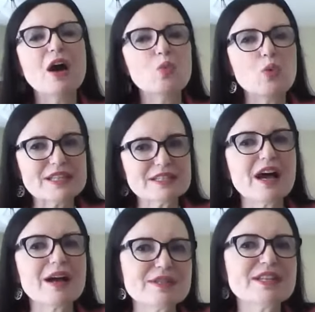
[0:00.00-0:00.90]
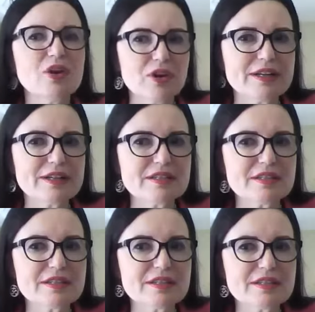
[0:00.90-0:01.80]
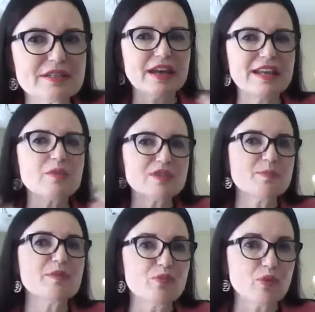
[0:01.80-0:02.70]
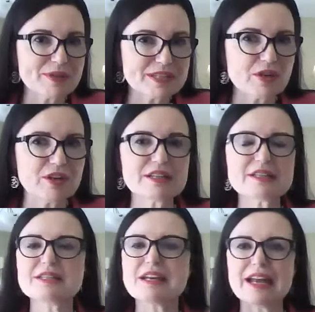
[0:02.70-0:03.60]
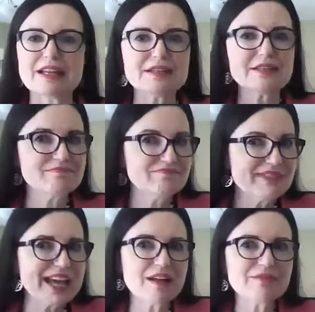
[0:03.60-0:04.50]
was I was an artist, and I was a performance artist. And yeah.